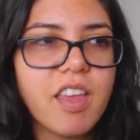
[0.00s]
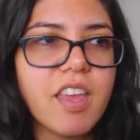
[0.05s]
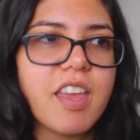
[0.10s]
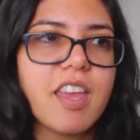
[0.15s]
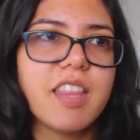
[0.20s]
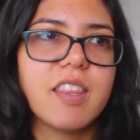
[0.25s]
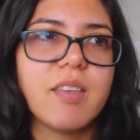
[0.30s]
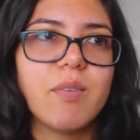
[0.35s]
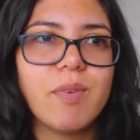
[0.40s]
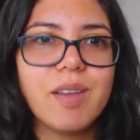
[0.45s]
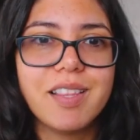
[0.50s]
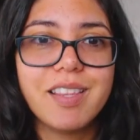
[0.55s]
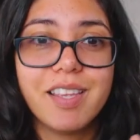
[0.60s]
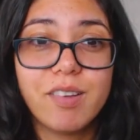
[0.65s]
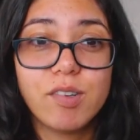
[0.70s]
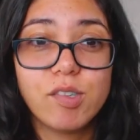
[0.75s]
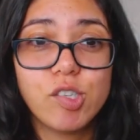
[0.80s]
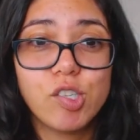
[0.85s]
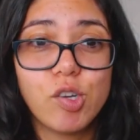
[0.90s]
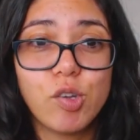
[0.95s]
The one day
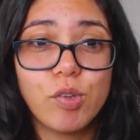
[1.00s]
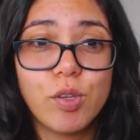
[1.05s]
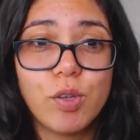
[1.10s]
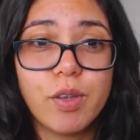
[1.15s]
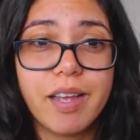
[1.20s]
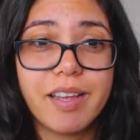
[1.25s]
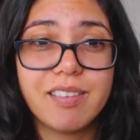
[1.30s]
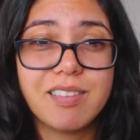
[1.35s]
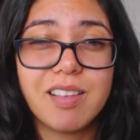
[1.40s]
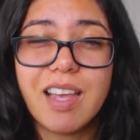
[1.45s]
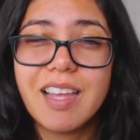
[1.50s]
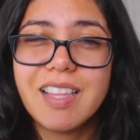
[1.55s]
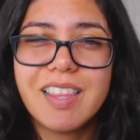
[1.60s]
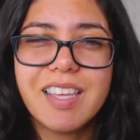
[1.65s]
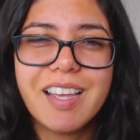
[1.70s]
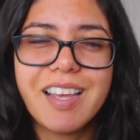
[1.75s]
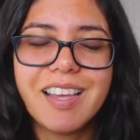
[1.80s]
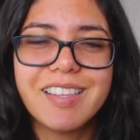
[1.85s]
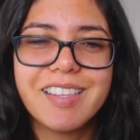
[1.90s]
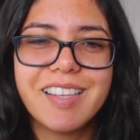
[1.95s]
I'll show you guys. I
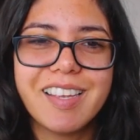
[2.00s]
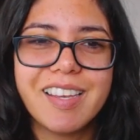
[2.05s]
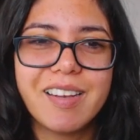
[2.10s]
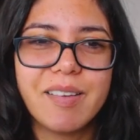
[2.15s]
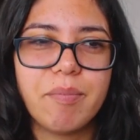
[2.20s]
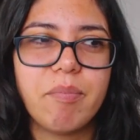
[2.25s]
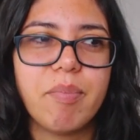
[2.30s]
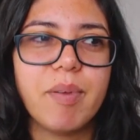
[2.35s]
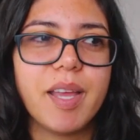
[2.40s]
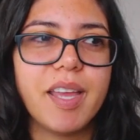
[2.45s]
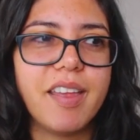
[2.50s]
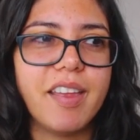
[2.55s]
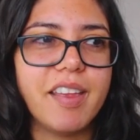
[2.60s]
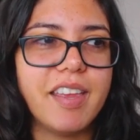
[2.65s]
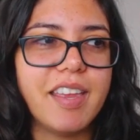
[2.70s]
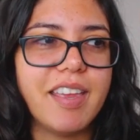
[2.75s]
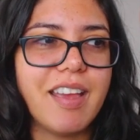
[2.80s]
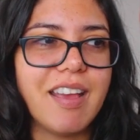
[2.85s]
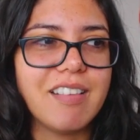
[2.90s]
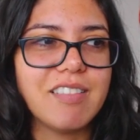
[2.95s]
think I did, but
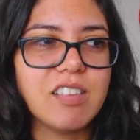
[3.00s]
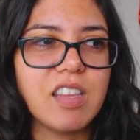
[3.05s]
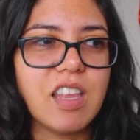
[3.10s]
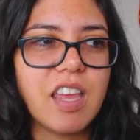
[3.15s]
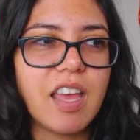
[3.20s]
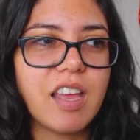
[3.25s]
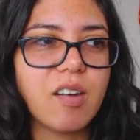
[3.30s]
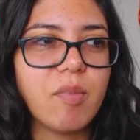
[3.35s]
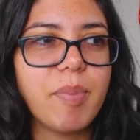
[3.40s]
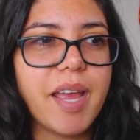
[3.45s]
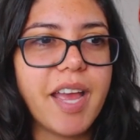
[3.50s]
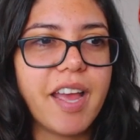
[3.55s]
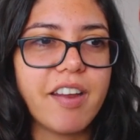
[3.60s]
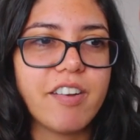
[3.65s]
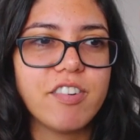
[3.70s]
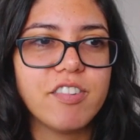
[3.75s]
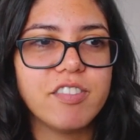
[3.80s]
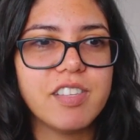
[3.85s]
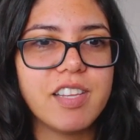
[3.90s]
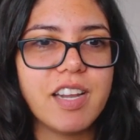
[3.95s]
it has a lot of
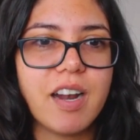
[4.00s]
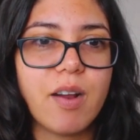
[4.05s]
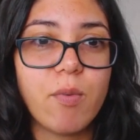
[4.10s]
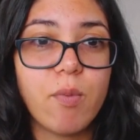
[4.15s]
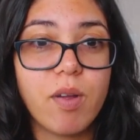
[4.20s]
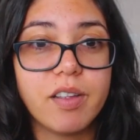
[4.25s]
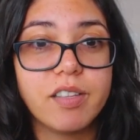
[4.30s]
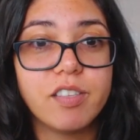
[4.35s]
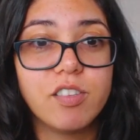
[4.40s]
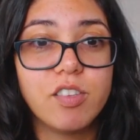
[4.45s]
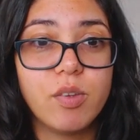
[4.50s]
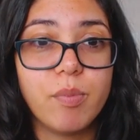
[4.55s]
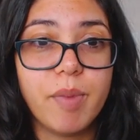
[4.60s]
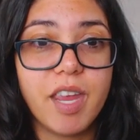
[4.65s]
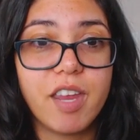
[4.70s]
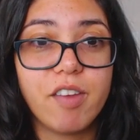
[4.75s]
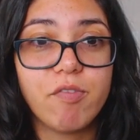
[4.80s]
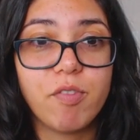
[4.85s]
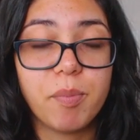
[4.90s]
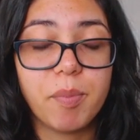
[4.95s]
patterns that I want to
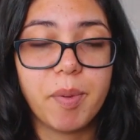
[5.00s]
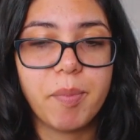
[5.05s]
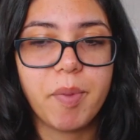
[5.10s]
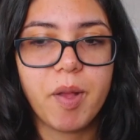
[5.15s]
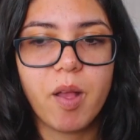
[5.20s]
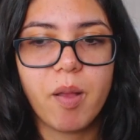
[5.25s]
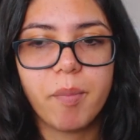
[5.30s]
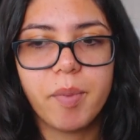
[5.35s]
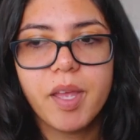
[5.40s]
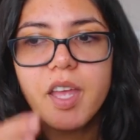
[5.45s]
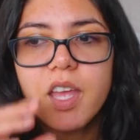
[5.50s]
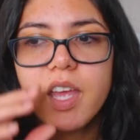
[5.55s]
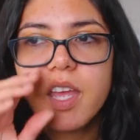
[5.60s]
make for my mom.